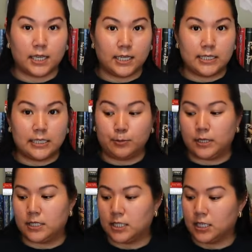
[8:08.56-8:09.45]
Easy
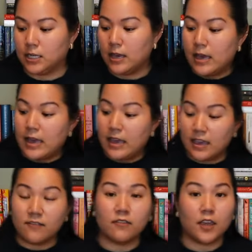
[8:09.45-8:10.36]
peasy.
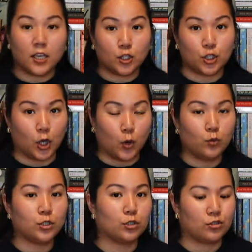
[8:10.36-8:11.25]
If they don't